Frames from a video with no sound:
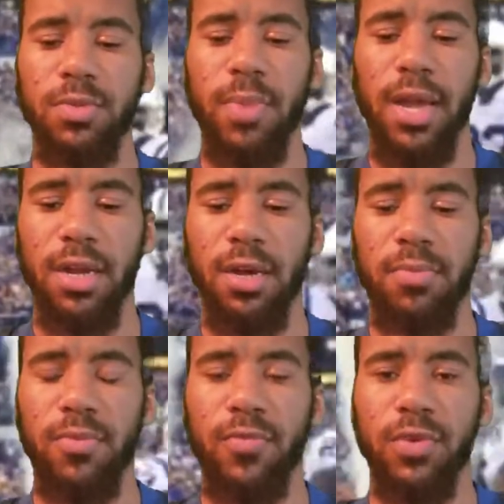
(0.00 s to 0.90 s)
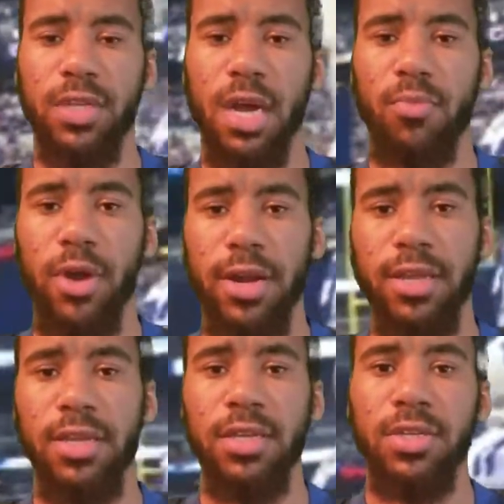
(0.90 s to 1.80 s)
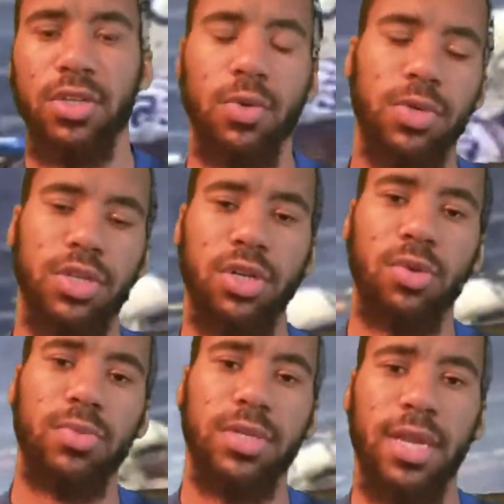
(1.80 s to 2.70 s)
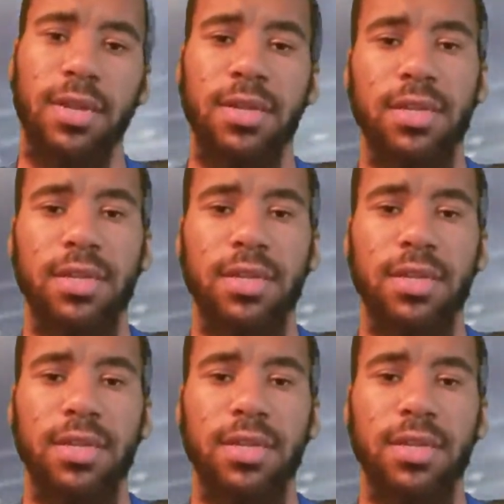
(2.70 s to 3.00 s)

backup for Tom Brady, so was Jacob Brissett.